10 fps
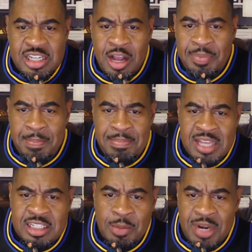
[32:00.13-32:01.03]
some that
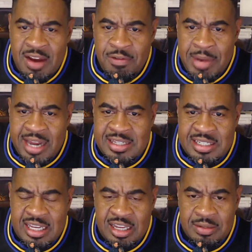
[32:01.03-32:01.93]
mess up and everybody
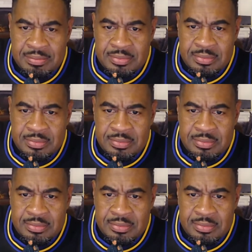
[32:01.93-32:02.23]
see it.